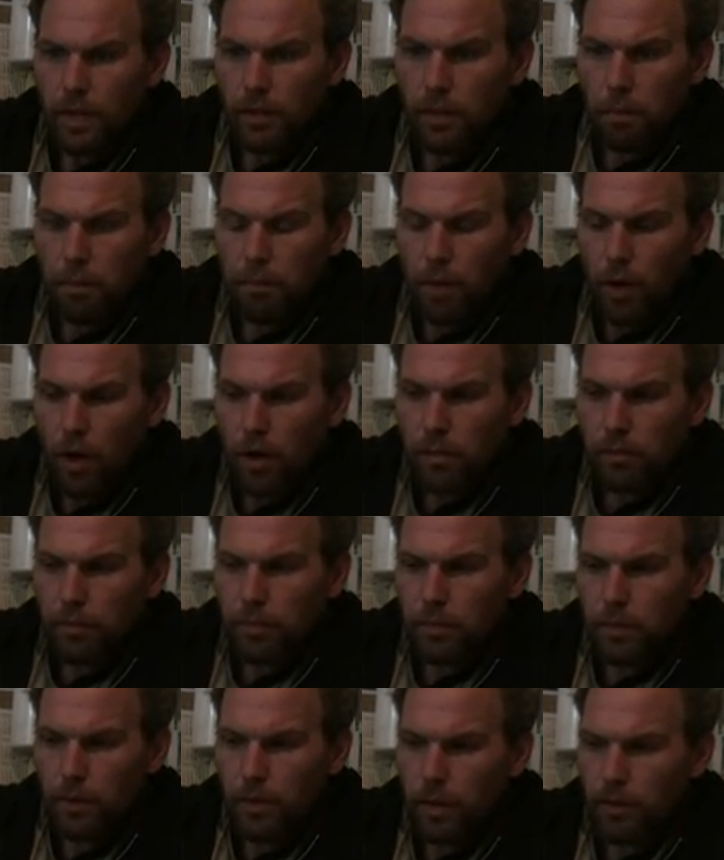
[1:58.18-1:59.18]
The
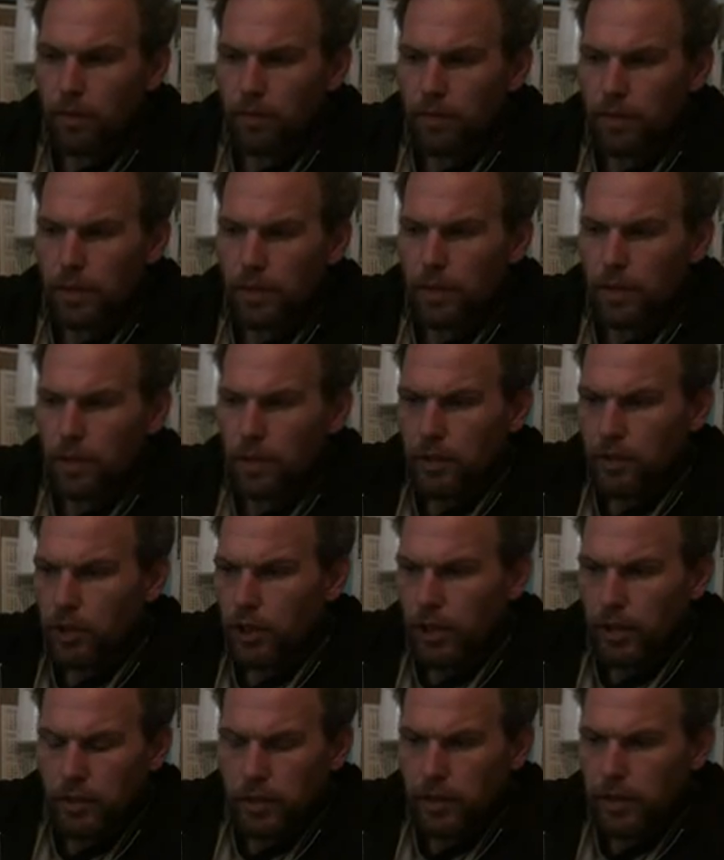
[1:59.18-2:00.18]
bottom of the
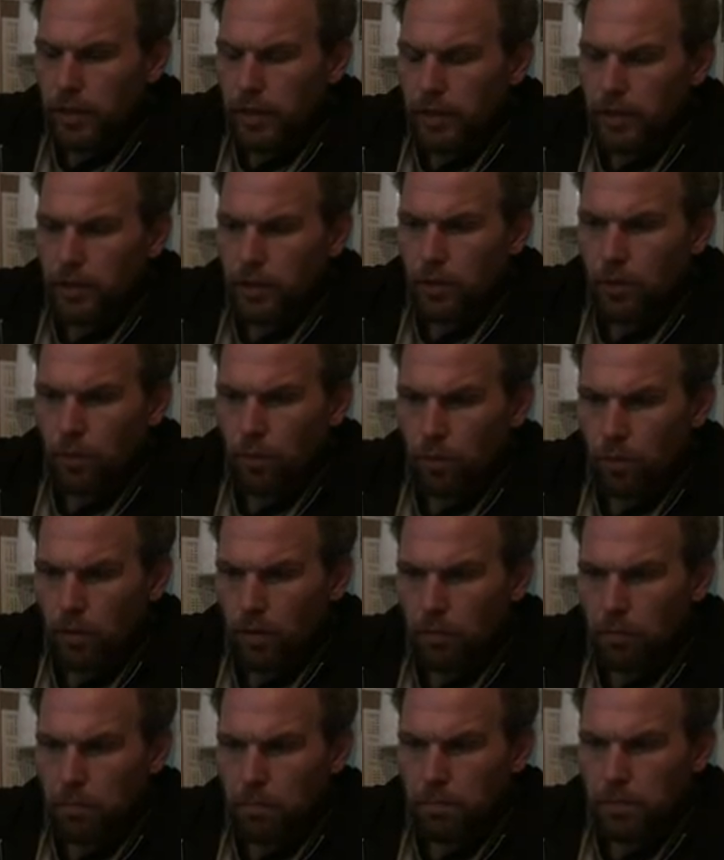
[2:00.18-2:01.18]
chainstays
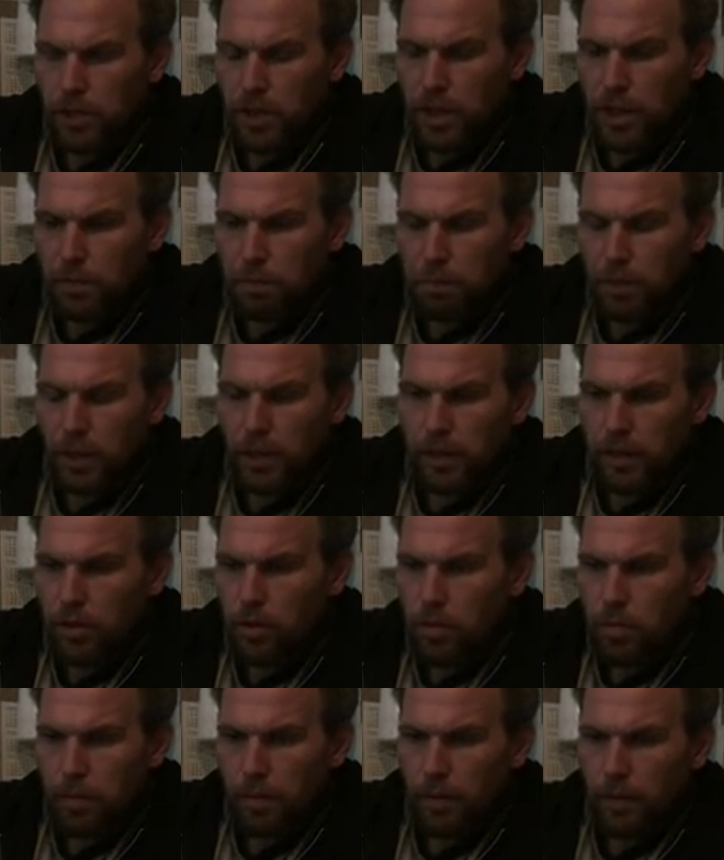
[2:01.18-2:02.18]
were split
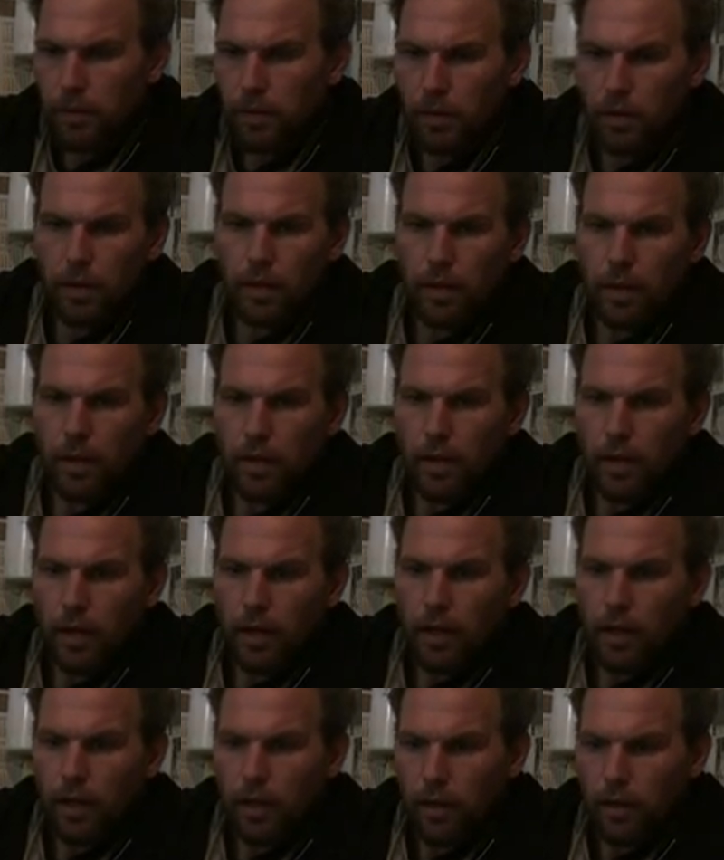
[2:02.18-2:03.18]
open,
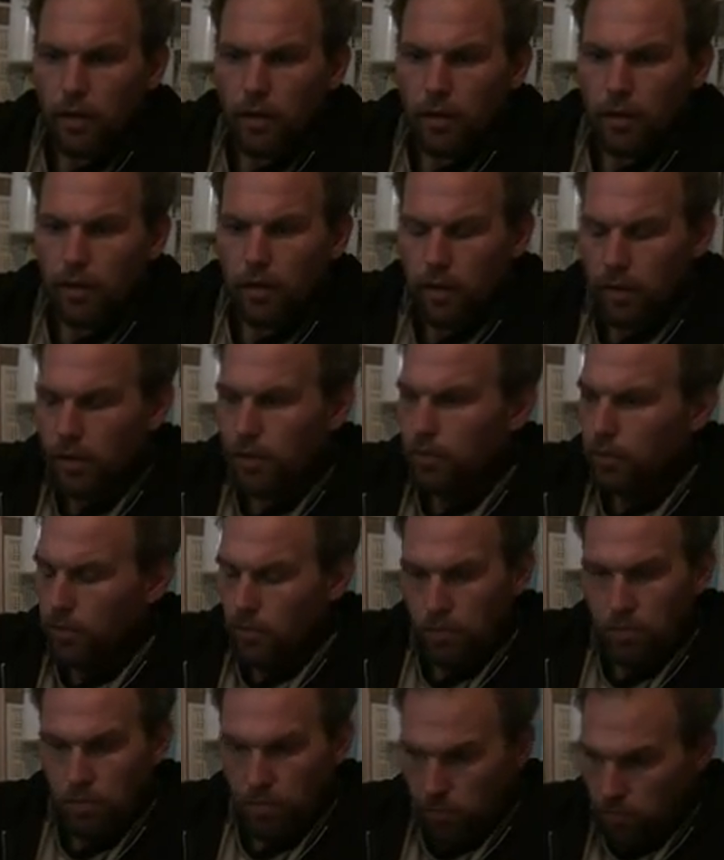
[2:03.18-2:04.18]
and
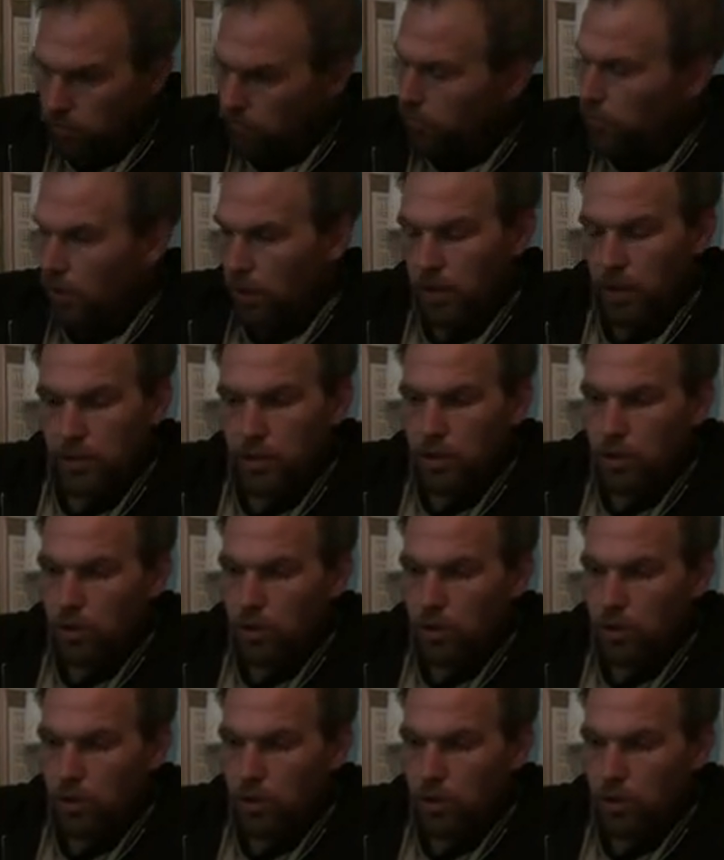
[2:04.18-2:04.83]
I started